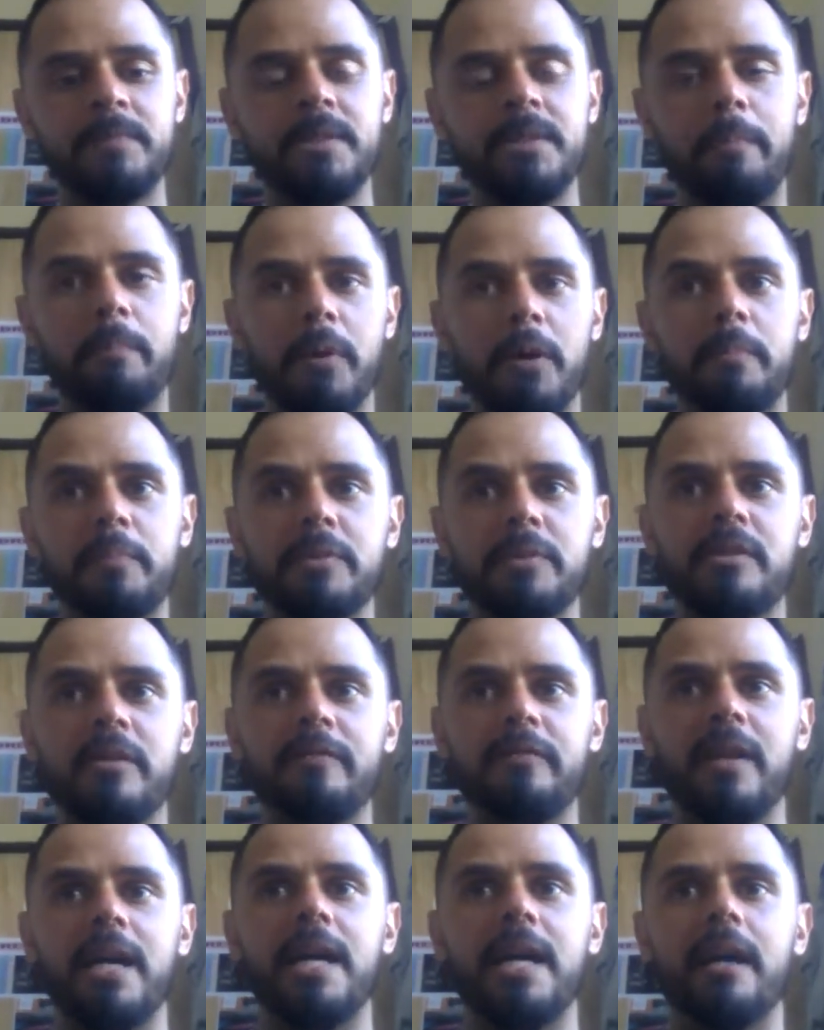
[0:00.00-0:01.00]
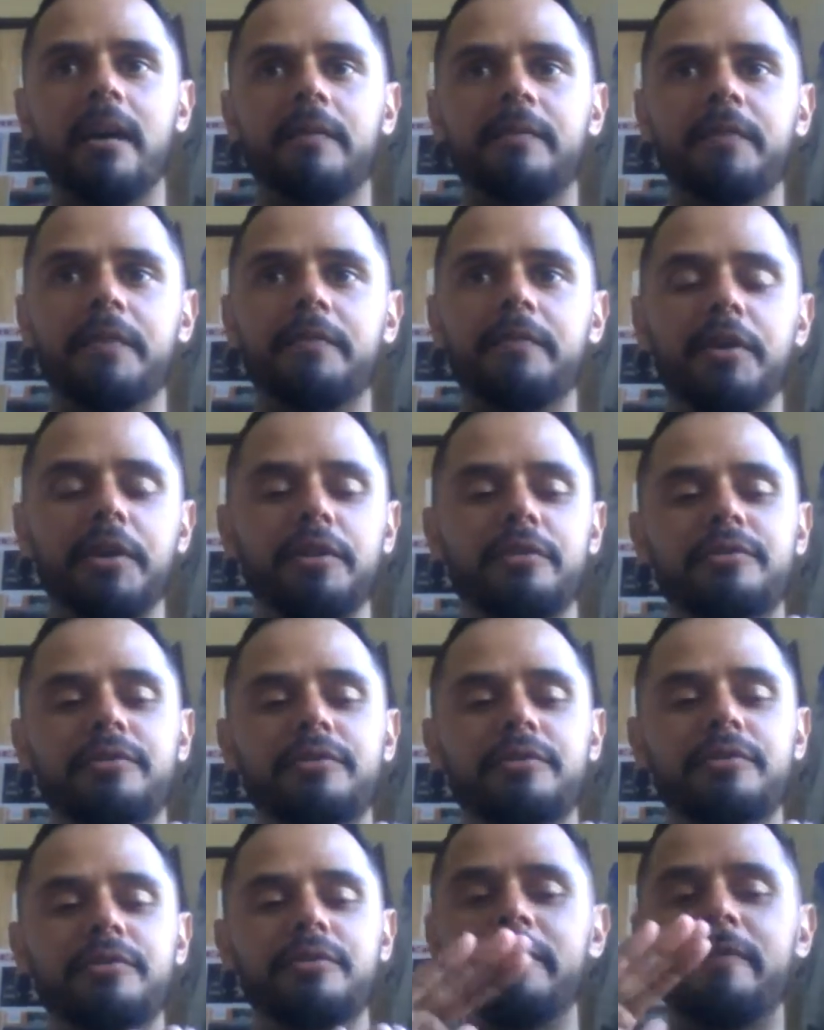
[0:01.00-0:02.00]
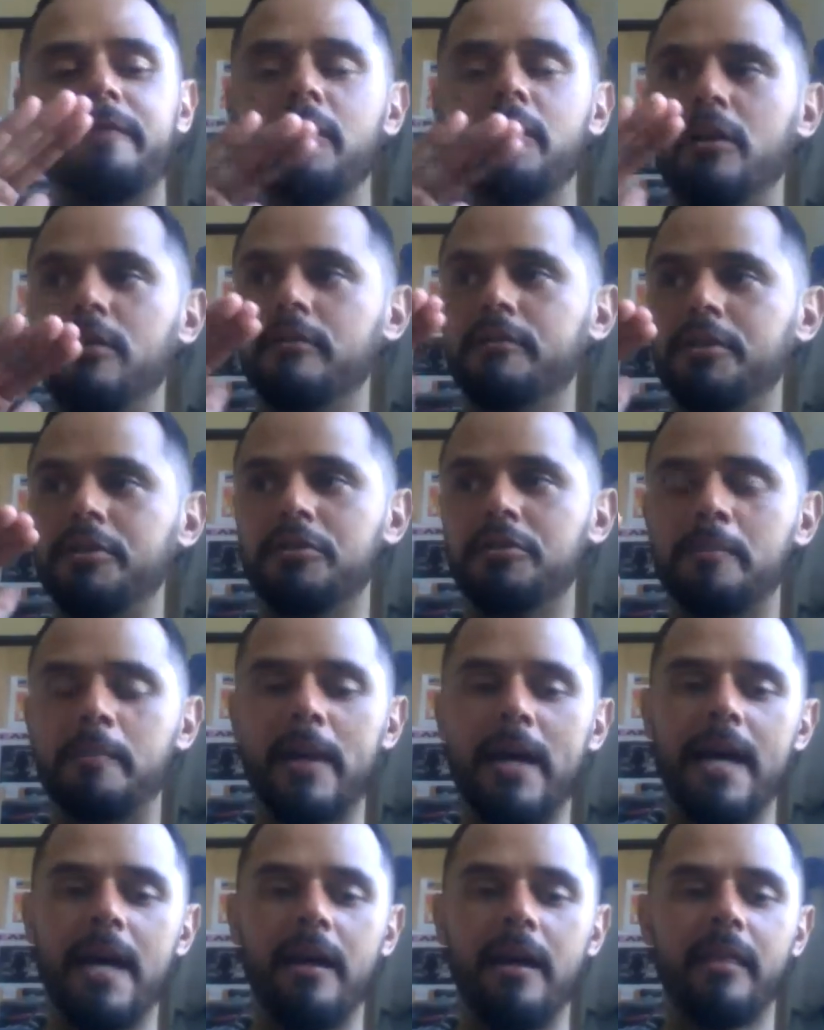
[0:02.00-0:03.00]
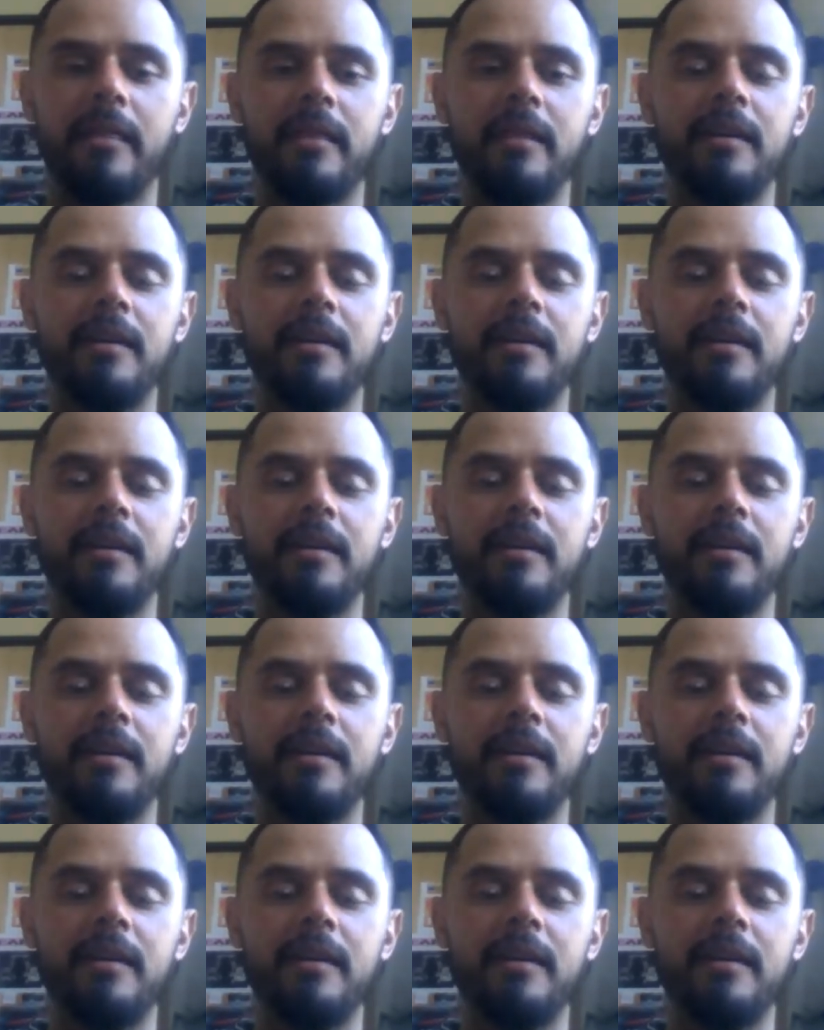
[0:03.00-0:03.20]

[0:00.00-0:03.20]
The purpose of life is for you to be following your path,